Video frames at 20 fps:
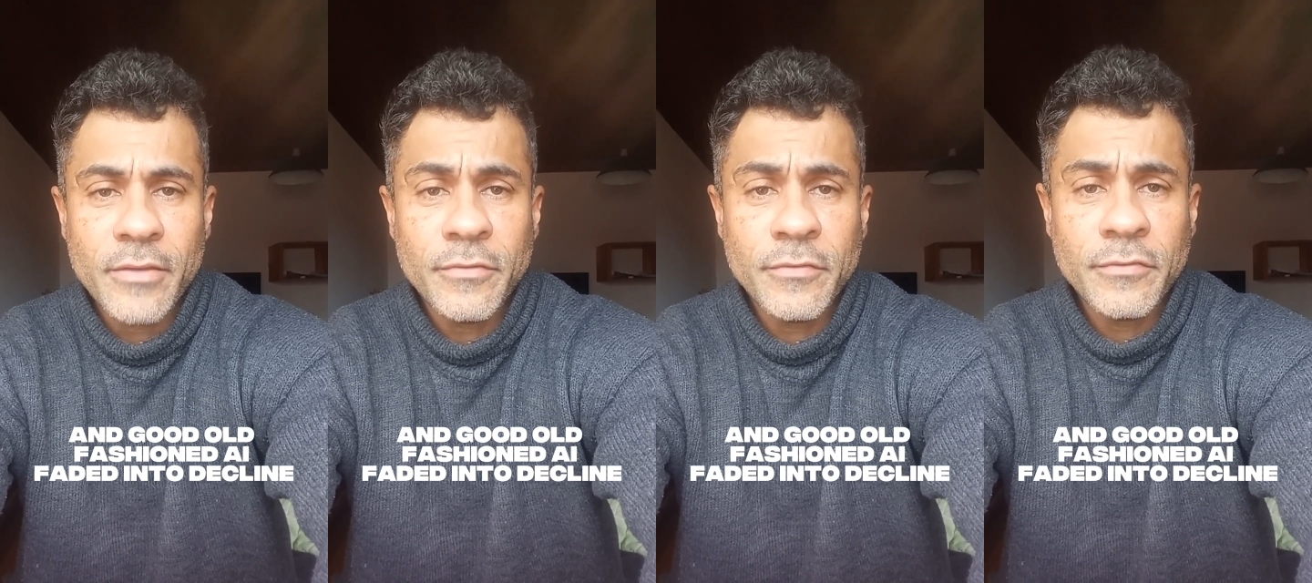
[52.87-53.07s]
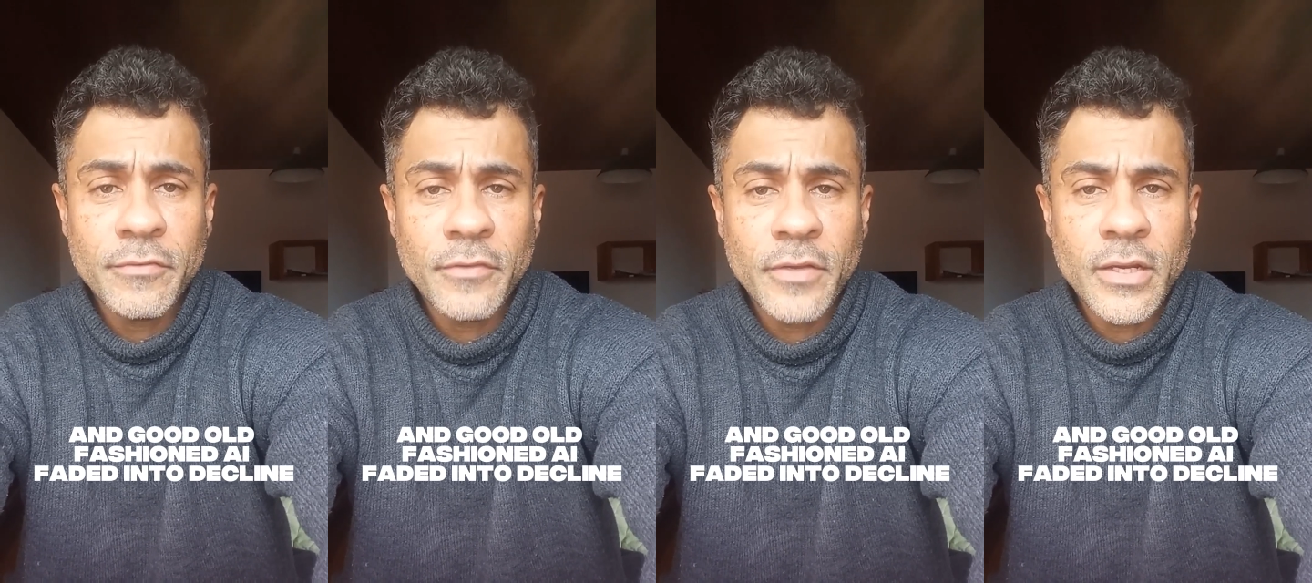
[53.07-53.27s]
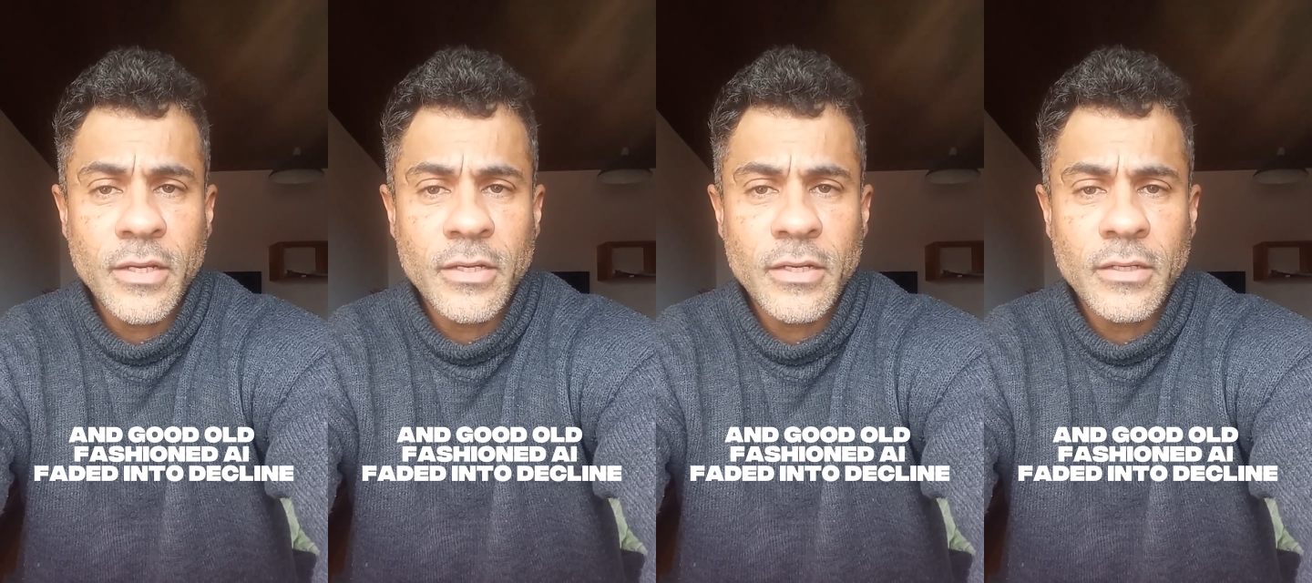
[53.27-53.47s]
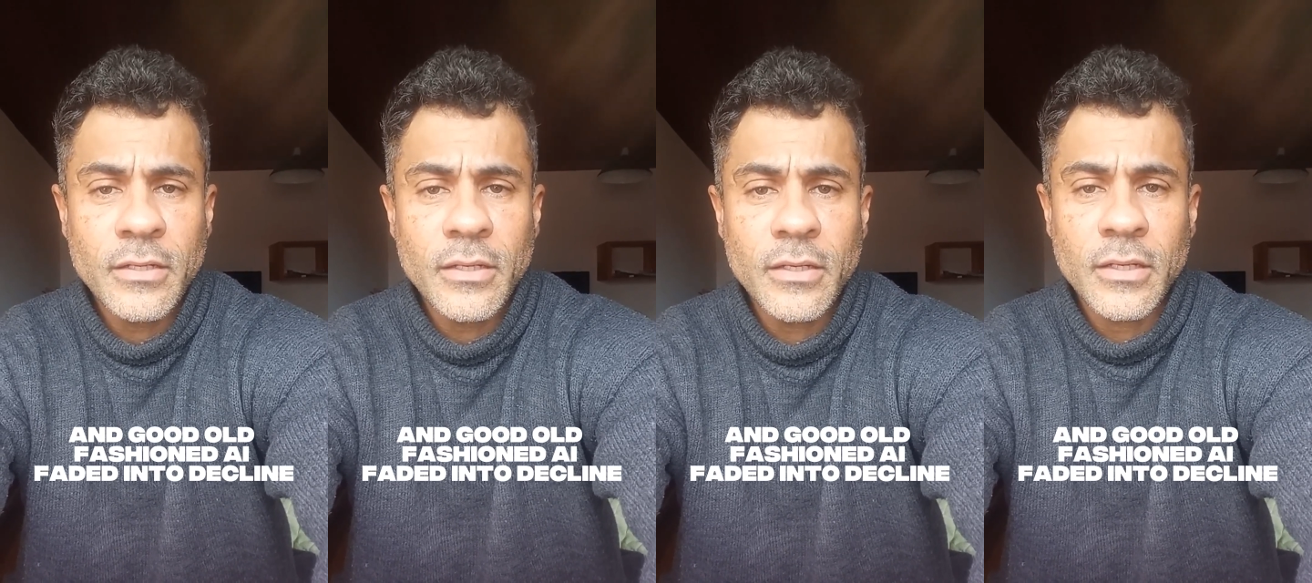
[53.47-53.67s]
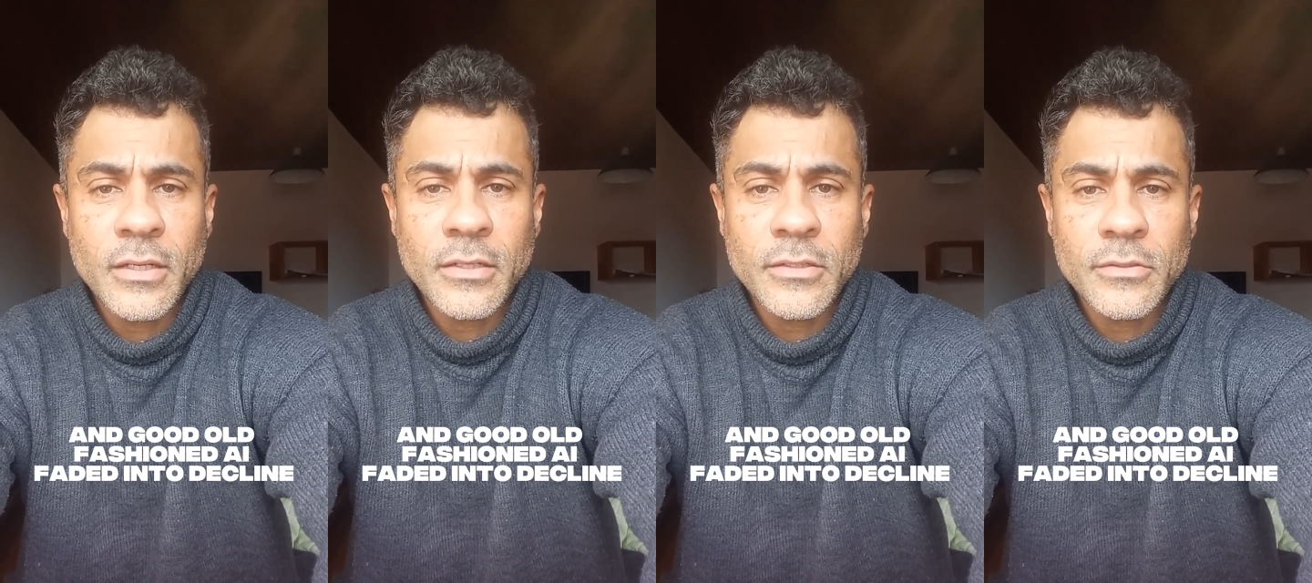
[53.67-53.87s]
faded
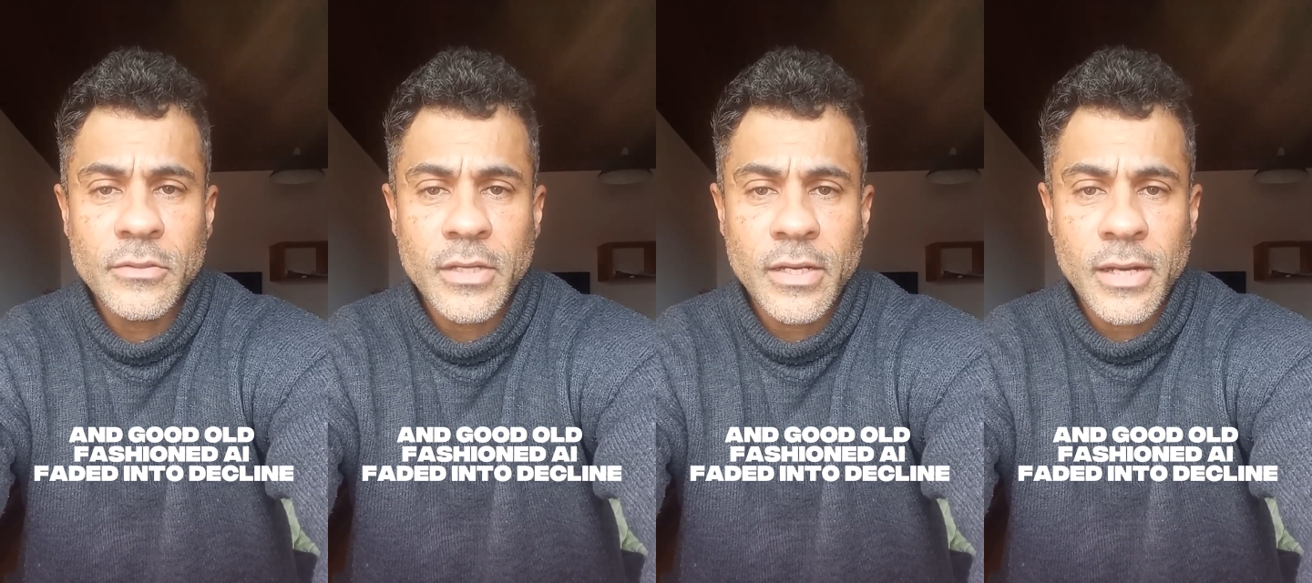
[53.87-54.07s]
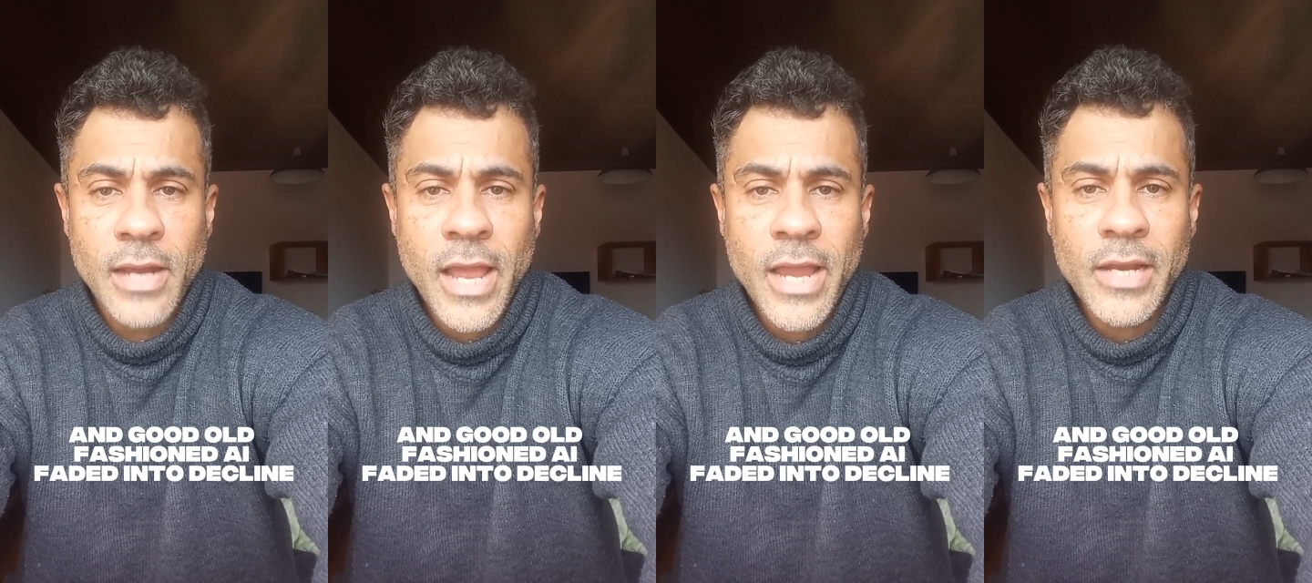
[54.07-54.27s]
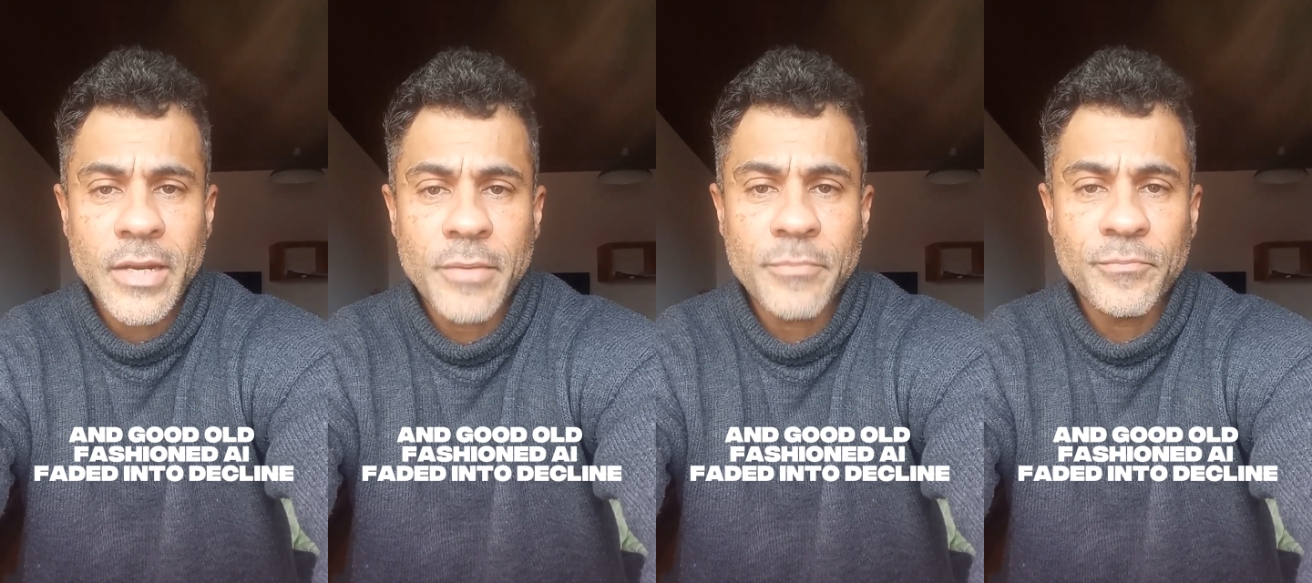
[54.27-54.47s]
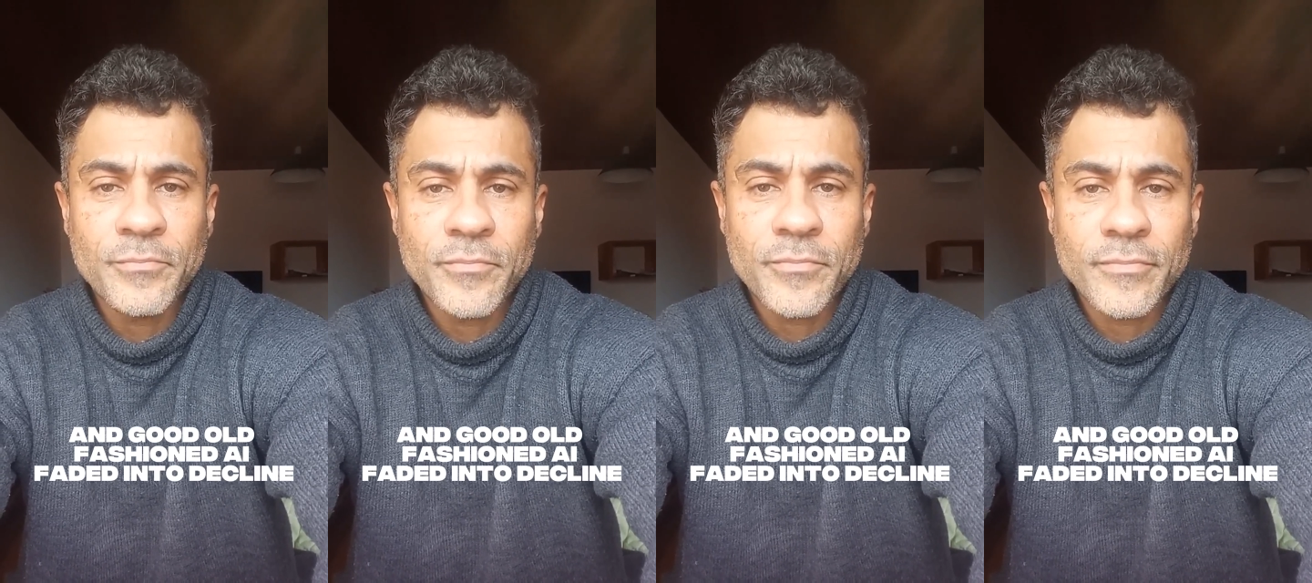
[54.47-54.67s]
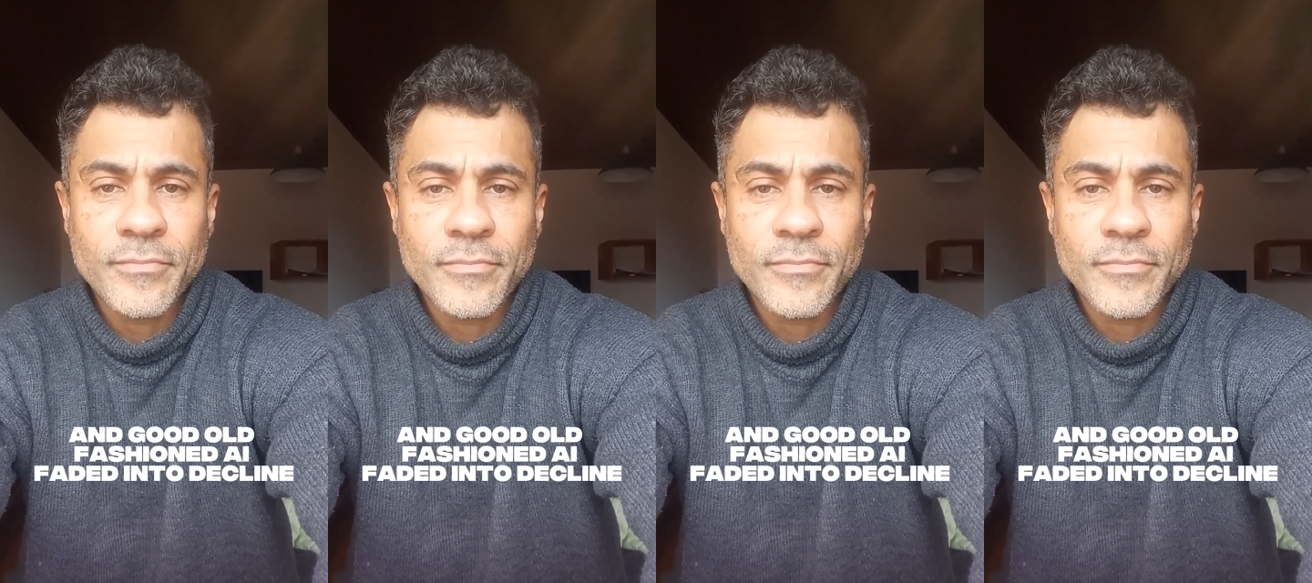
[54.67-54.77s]
into decline.